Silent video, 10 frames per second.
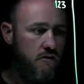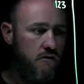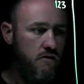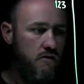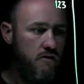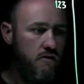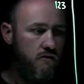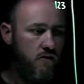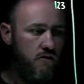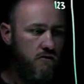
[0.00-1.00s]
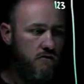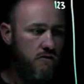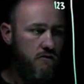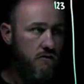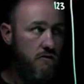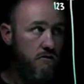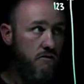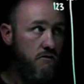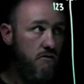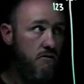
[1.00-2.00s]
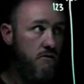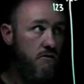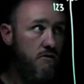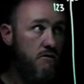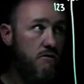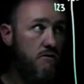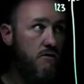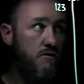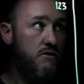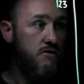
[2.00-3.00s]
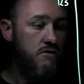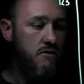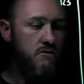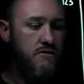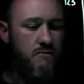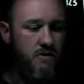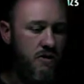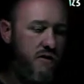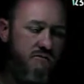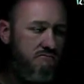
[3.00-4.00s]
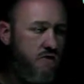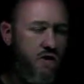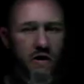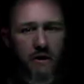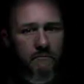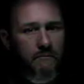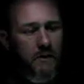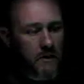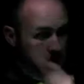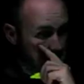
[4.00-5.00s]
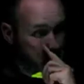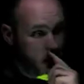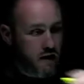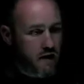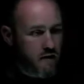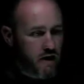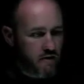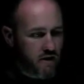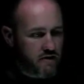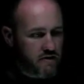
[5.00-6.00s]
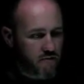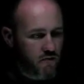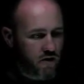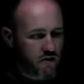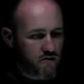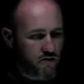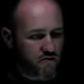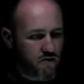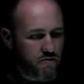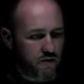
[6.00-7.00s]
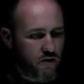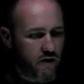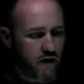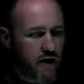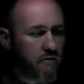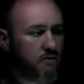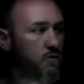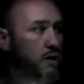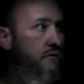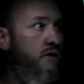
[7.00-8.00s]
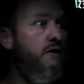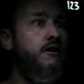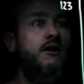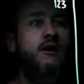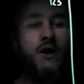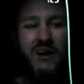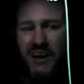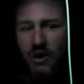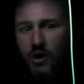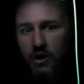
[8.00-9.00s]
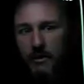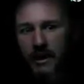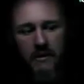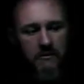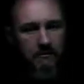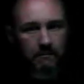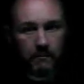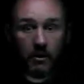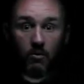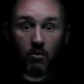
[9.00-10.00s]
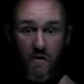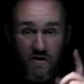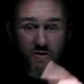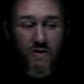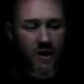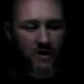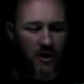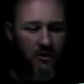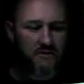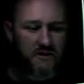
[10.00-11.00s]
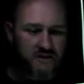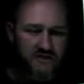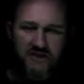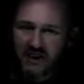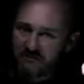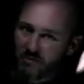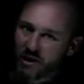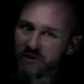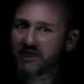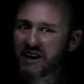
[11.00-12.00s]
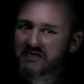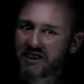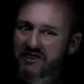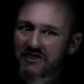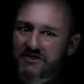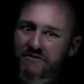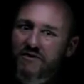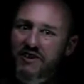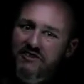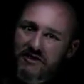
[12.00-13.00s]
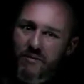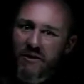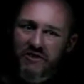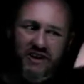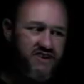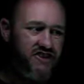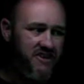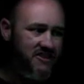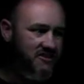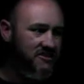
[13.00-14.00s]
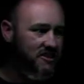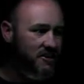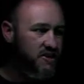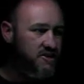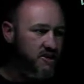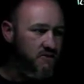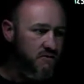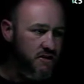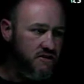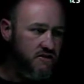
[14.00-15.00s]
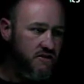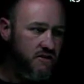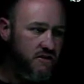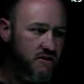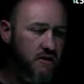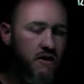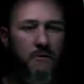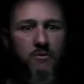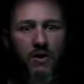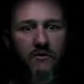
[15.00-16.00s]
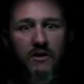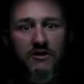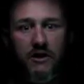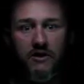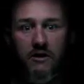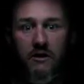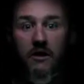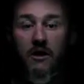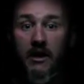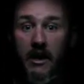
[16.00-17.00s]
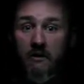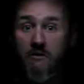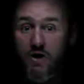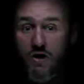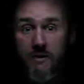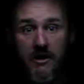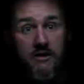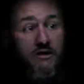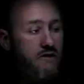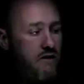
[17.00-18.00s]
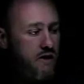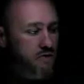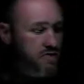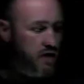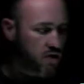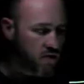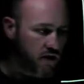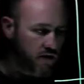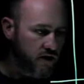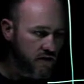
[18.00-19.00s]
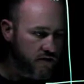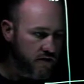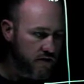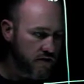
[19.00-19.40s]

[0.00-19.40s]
Have I got this right? I think so, something like that. Okay? Anyway, at some point it sort of drops off like that or whatever. I don't know a lot about it. What I do know though is it starts below the x-axis and finishes above the x-axis. So there is a point of intersection. Now, cubics can also look like this.